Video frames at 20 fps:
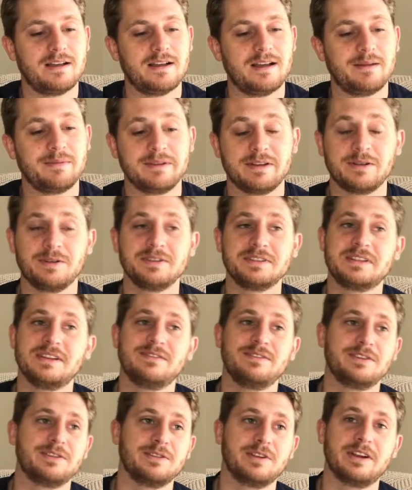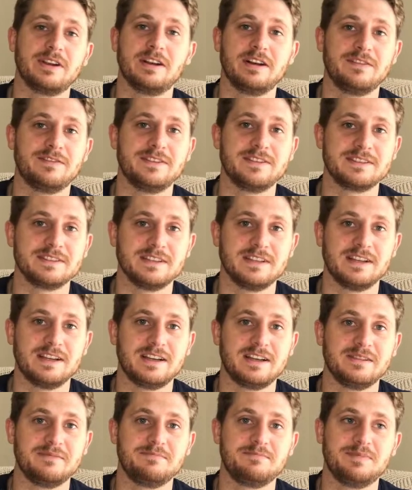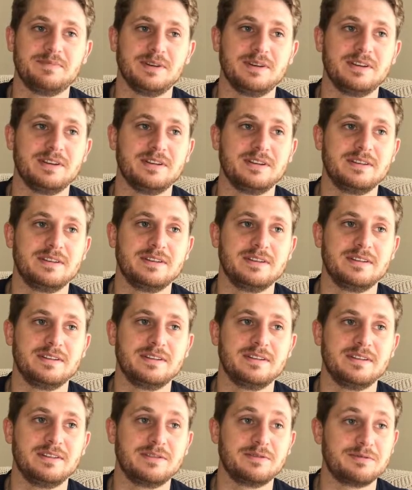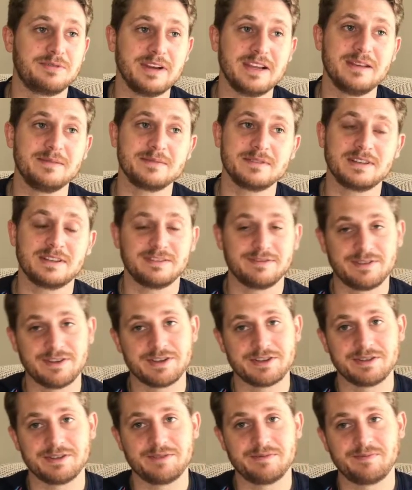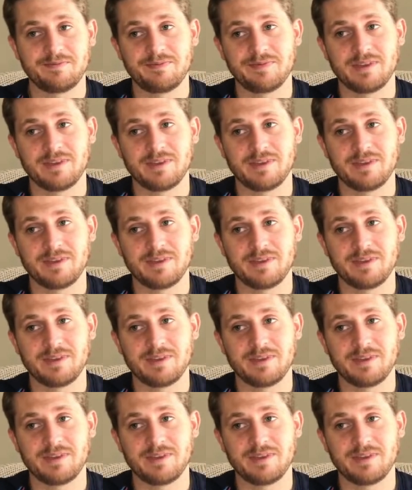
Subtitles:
Colts have a great offensive line, but the Rams look efficient.